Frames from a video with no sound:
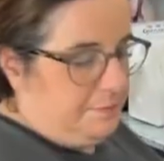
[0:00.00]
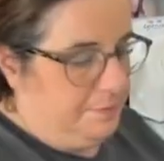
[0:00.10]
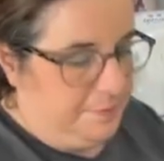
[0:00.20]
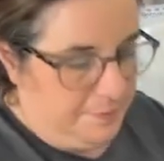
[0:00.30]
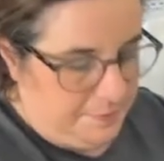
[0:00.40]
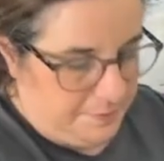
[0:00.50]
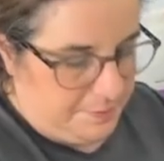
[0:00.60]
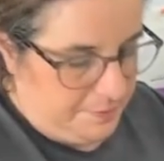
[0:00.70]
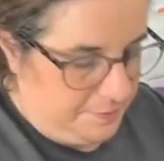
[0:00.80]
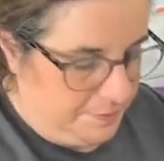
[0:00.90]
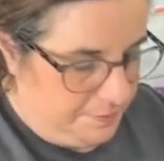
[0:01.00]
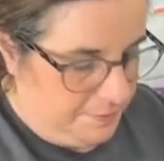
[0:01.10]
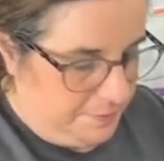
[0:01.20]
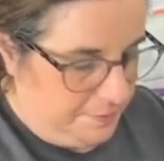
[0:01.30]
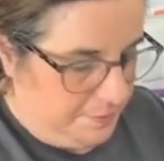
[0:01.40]

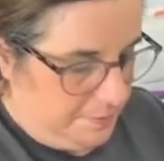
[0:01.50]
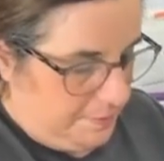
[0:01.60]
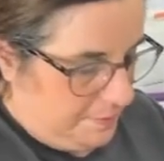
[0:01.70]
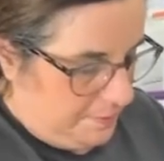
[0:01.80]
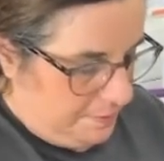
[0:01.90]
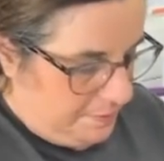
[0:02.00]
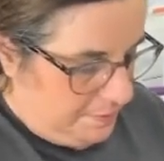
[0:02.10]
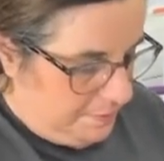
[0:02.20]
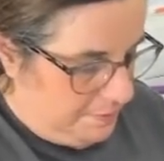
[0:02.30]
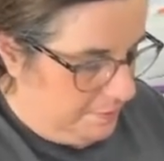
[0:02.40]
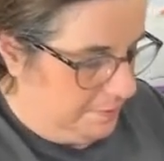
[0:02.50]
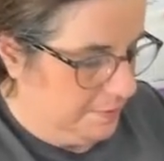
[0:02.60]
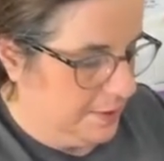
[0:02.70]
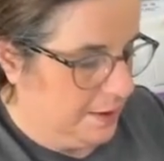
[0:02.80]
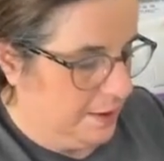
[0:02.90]

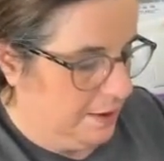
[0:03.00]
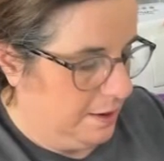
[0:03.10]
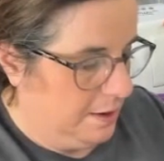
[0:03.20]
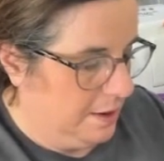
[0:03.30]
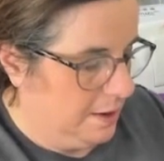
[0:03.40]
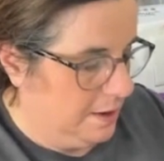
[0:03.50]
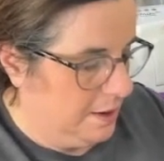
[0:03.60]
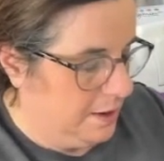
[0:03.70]
(silence)